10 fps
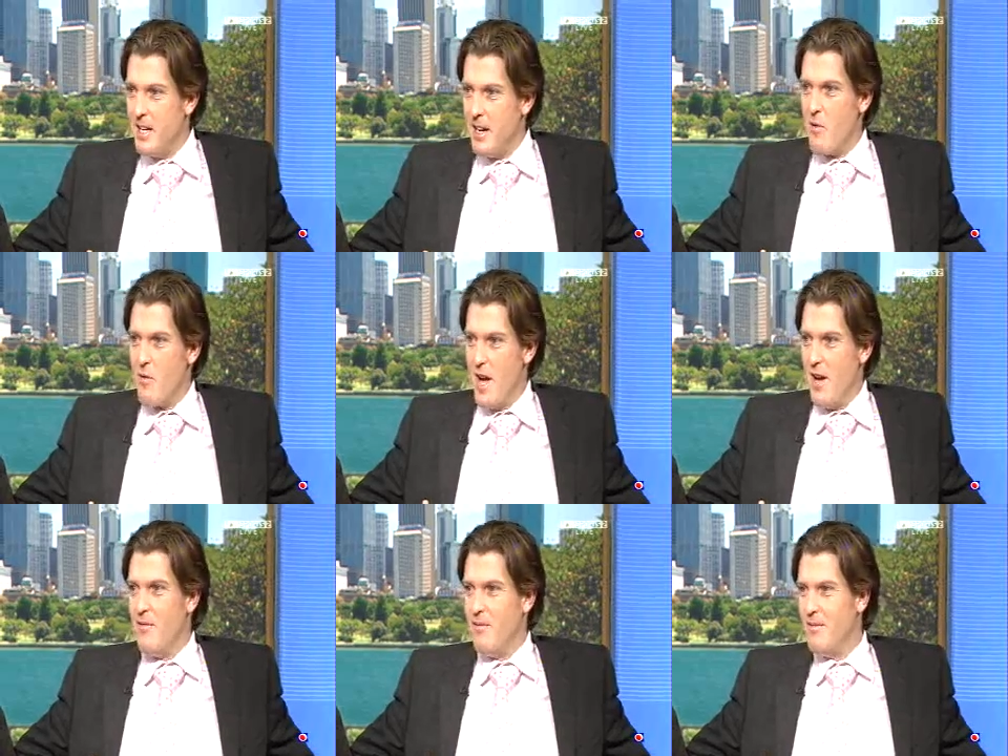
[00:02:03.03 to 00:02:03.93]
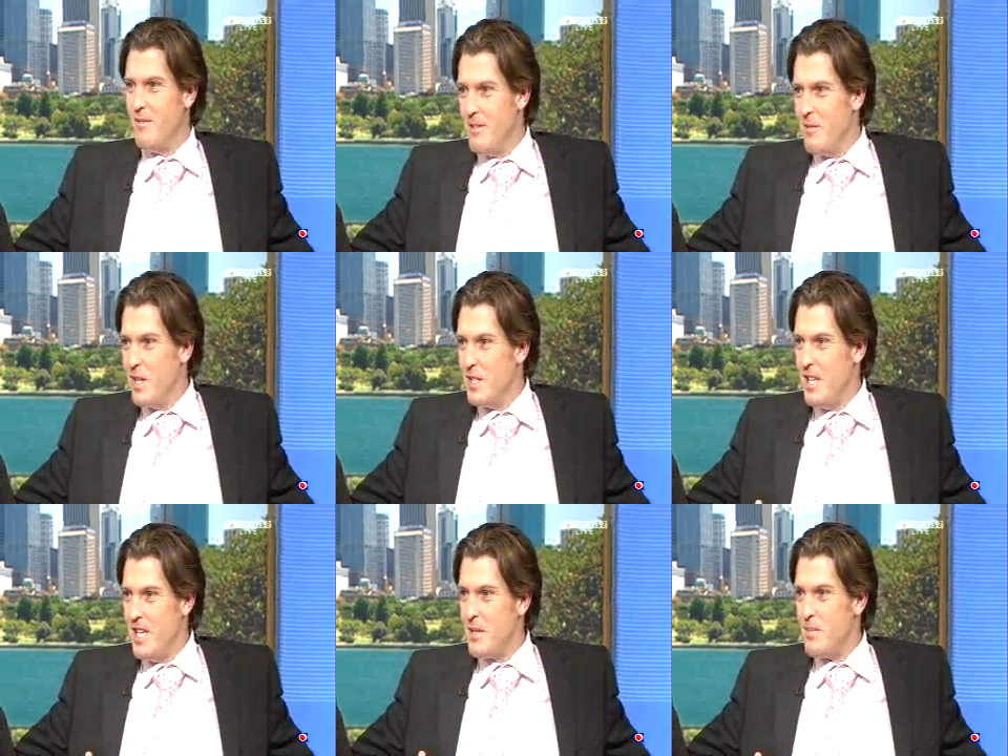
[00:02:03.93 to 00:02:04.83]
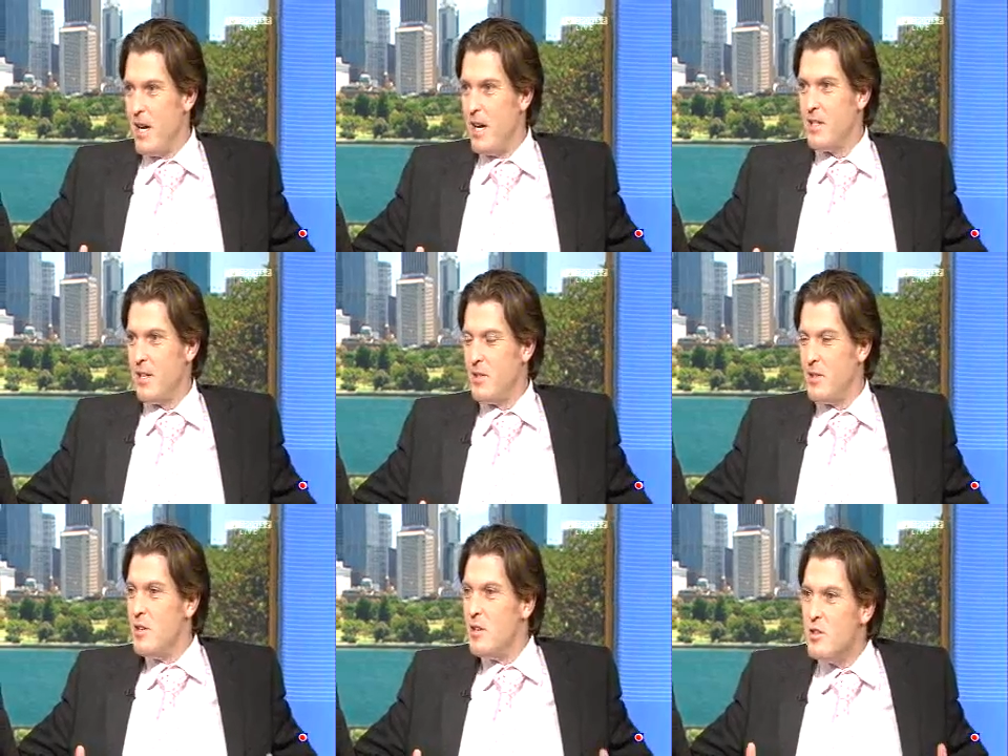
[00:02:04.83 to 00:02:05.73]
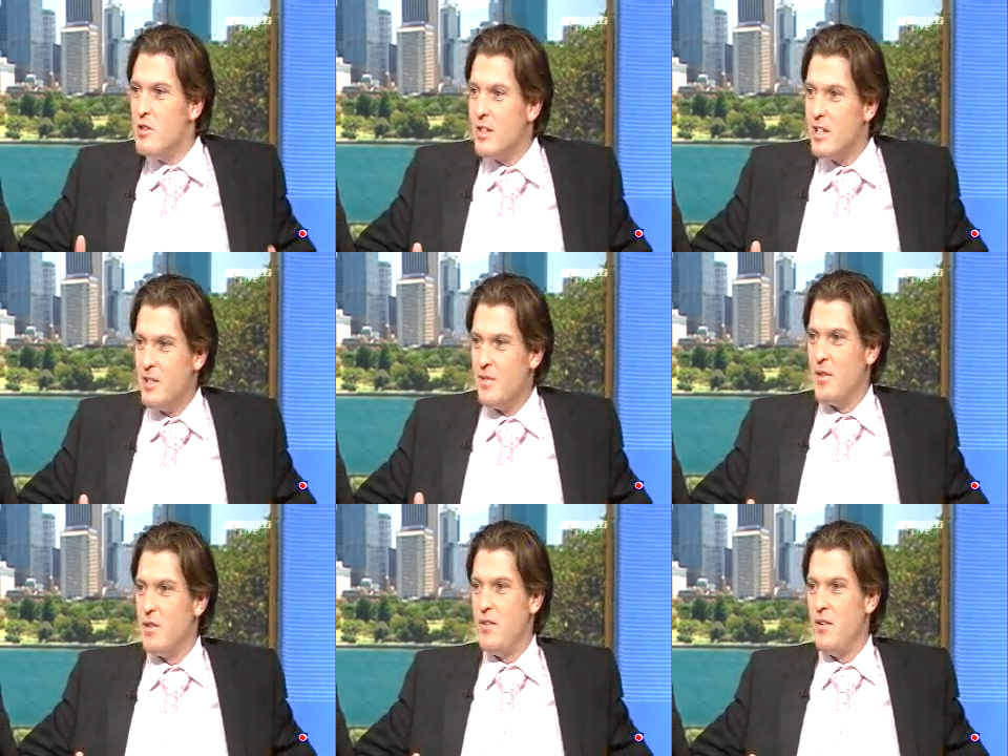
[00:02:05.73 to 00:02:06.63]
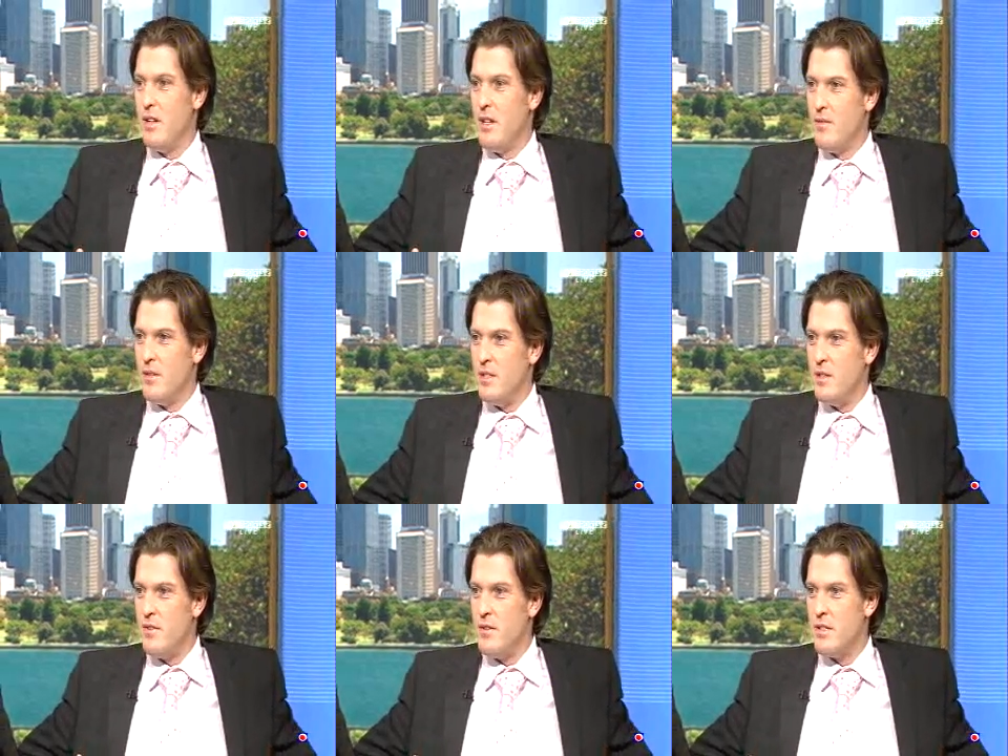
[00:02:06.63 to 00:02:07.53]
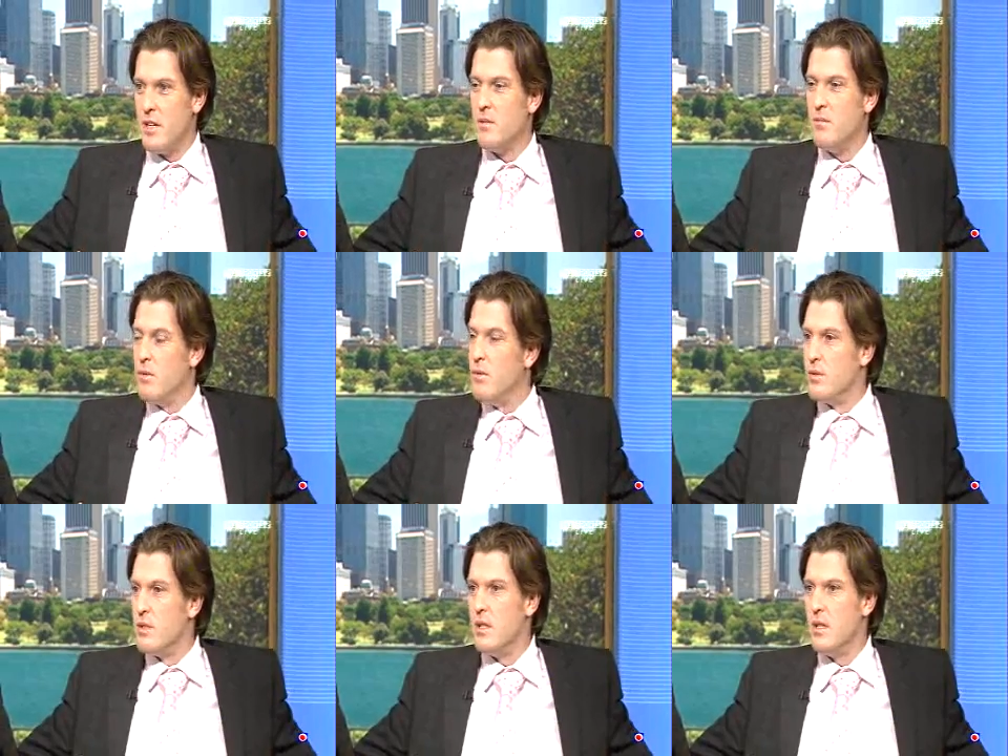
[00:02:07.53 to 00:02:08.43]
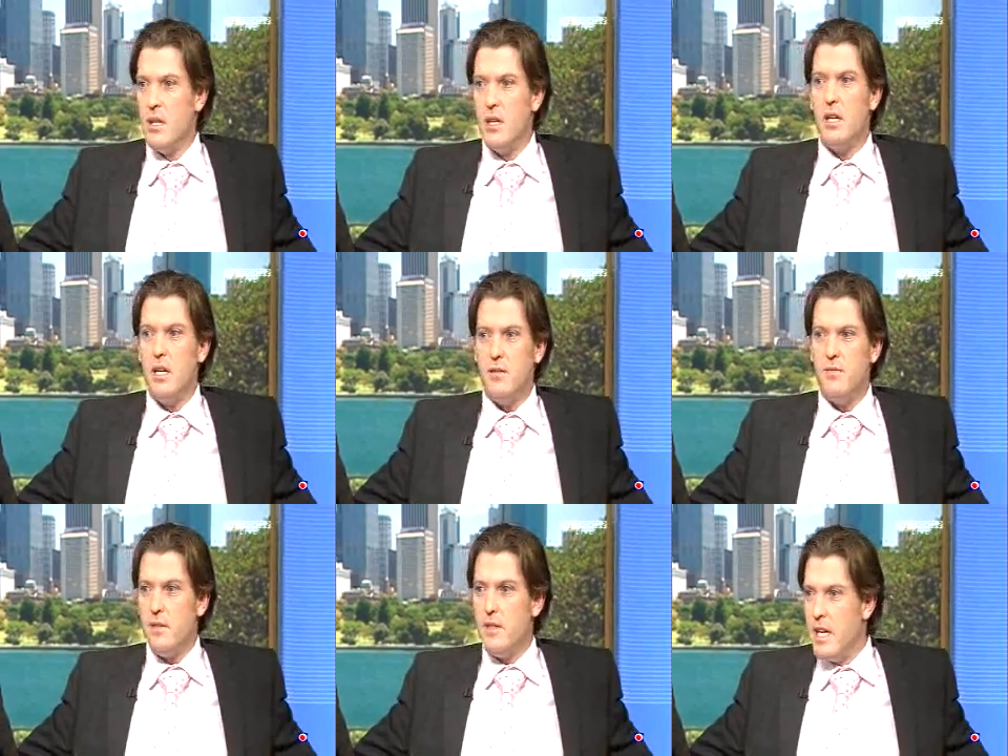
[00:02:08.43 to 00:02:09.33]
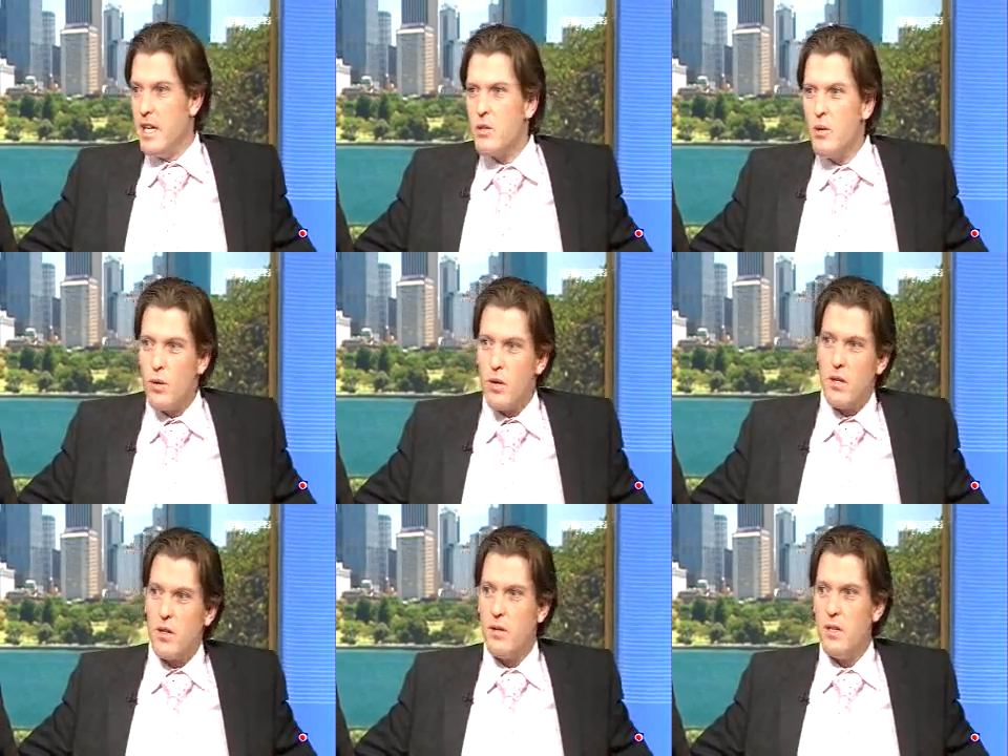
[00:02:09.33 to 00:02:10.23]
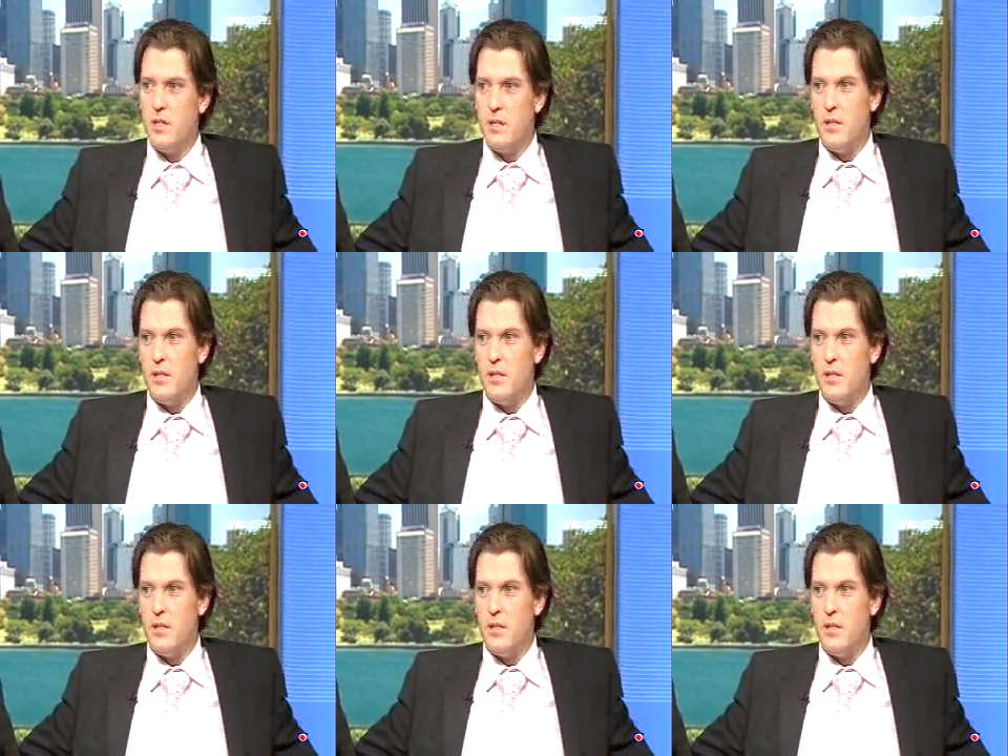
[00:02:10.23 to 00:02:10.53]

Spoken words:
around, once he gets past that, it's usually in his first few deliveries, his first dozen balls, that he gets caught on the crease.